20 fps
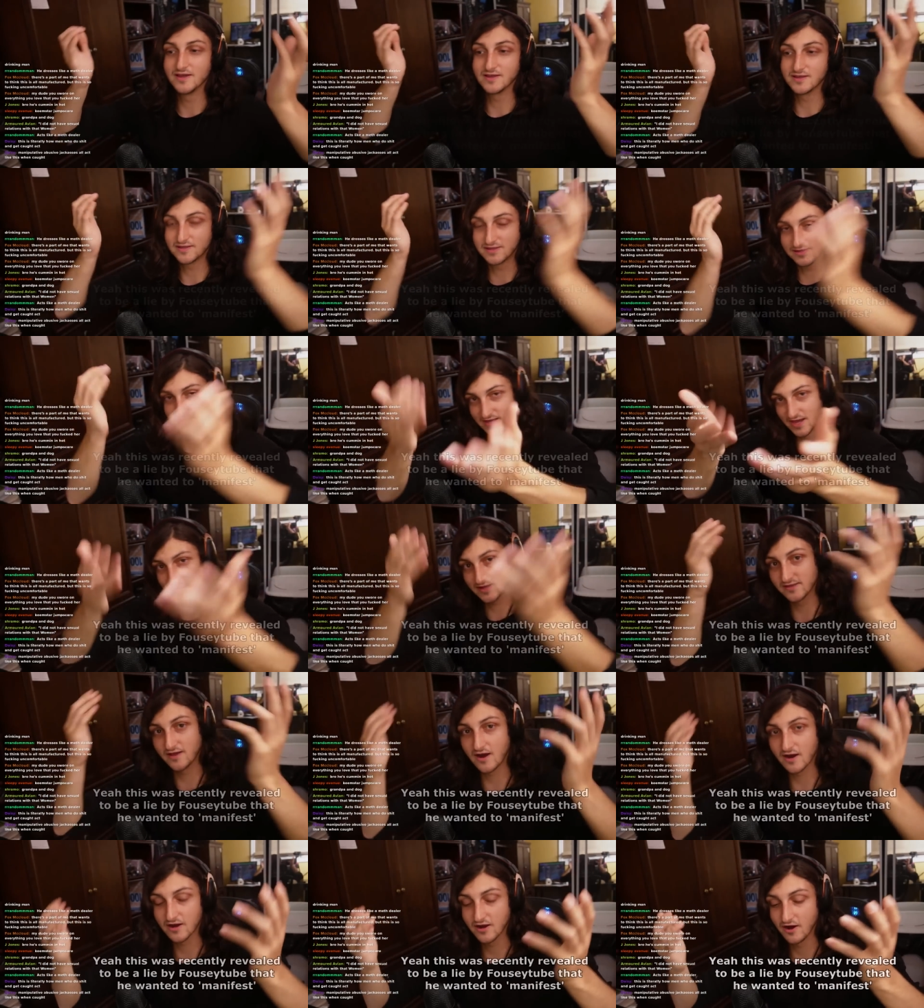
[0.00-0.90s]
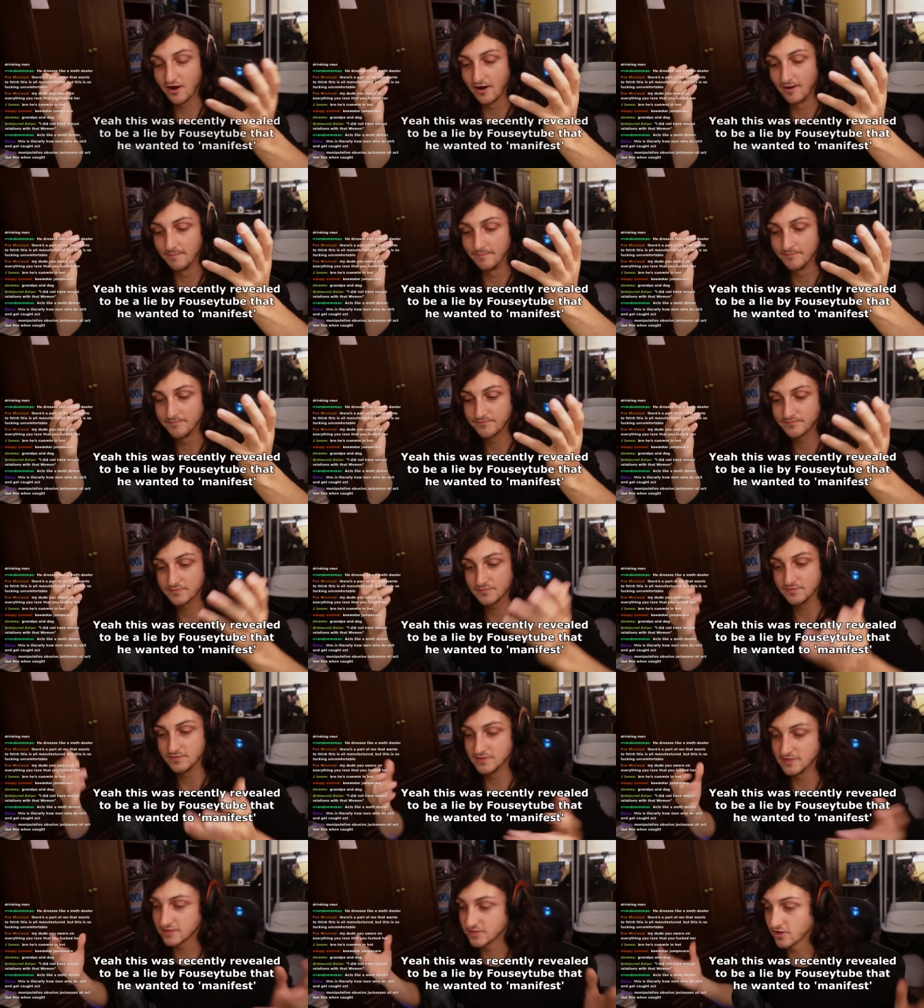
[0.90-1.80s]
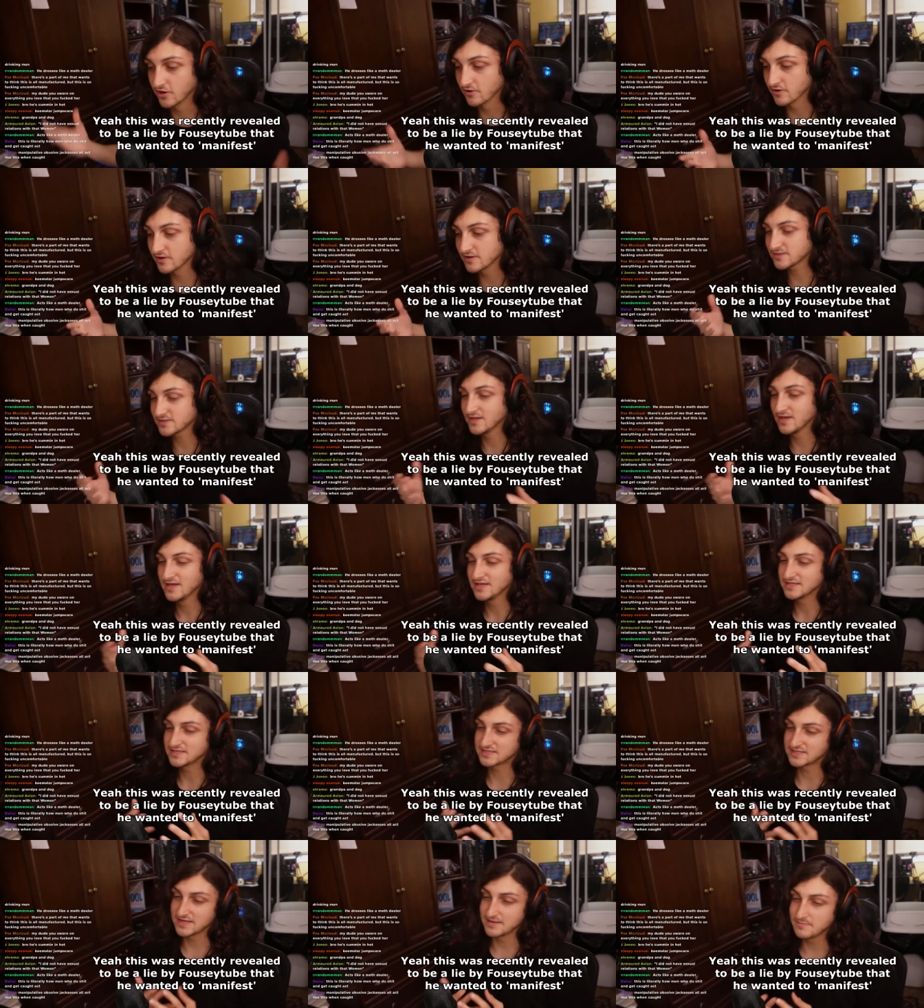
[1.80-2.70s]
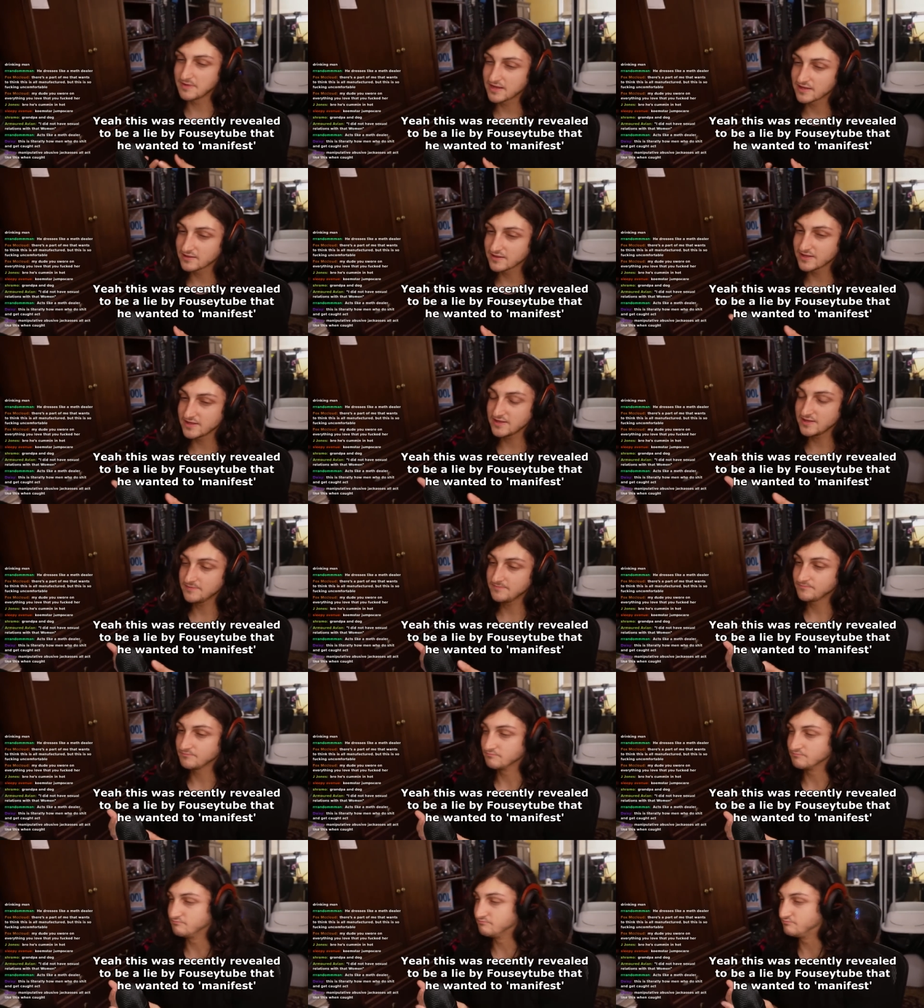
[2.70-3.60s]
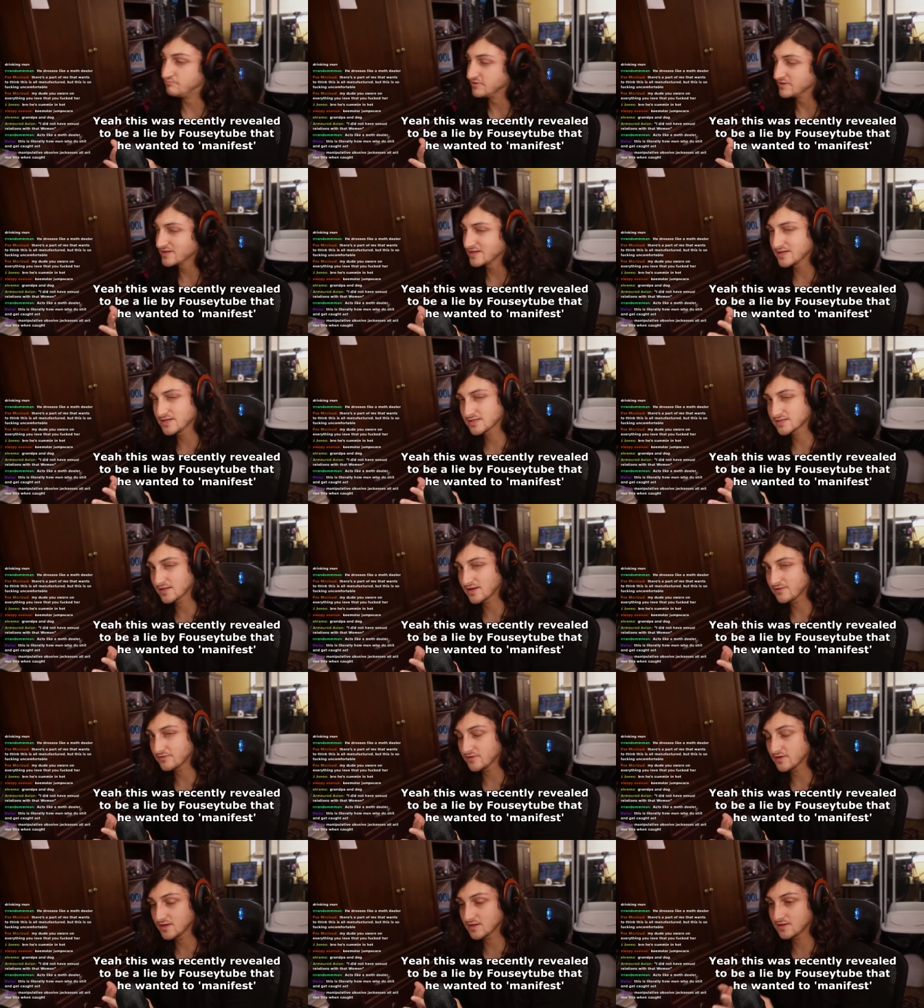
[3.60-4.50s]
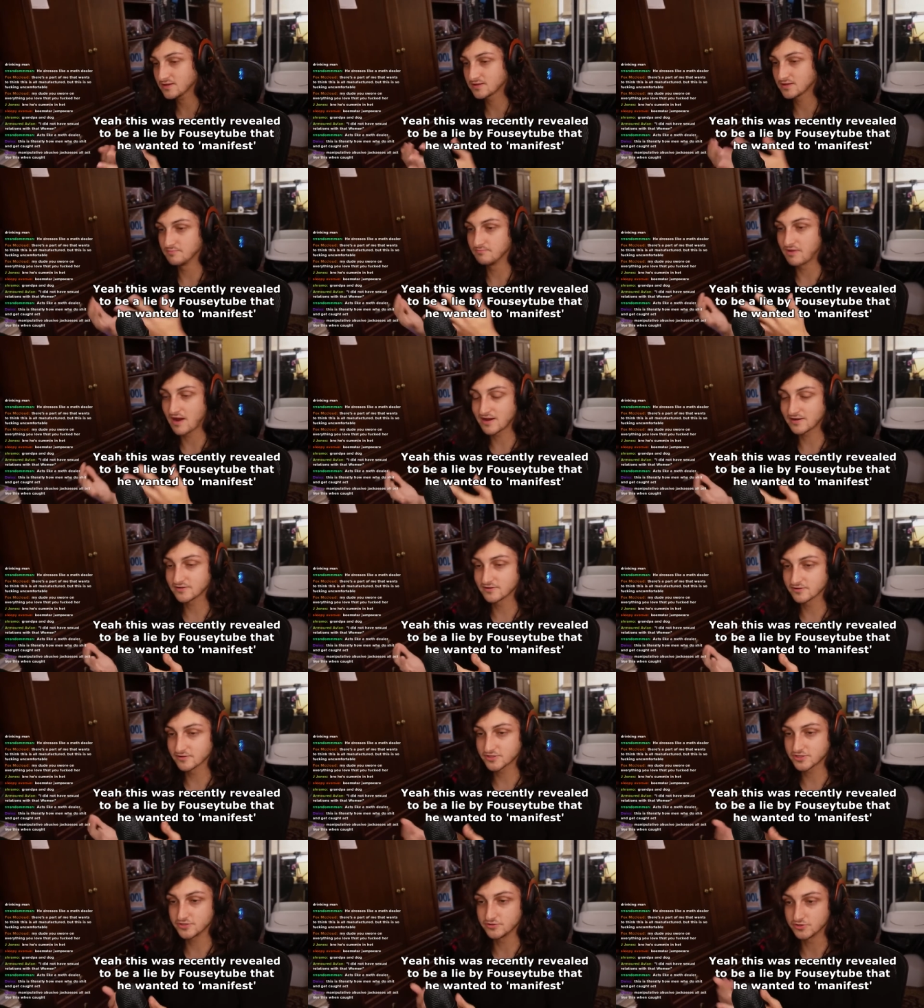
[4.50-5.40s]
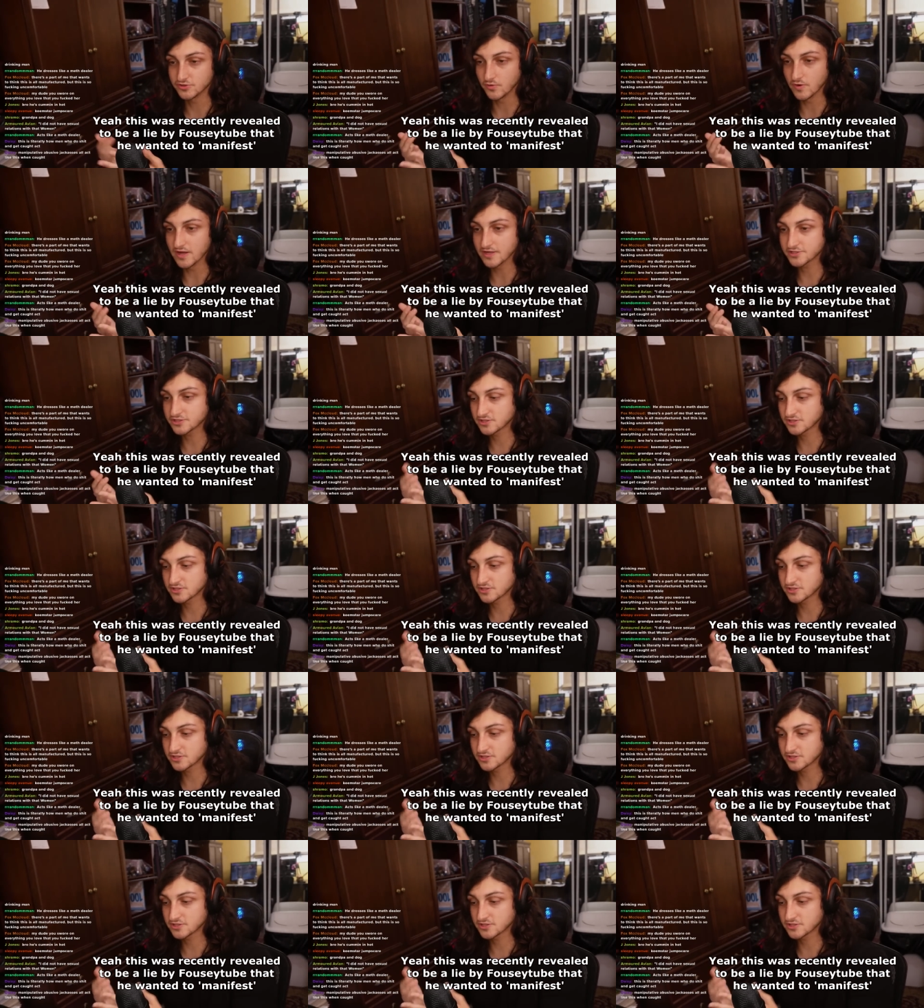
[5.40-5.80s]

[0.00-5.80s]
Kick.com. The current seemingly biggest, I think, competitor to Twitch.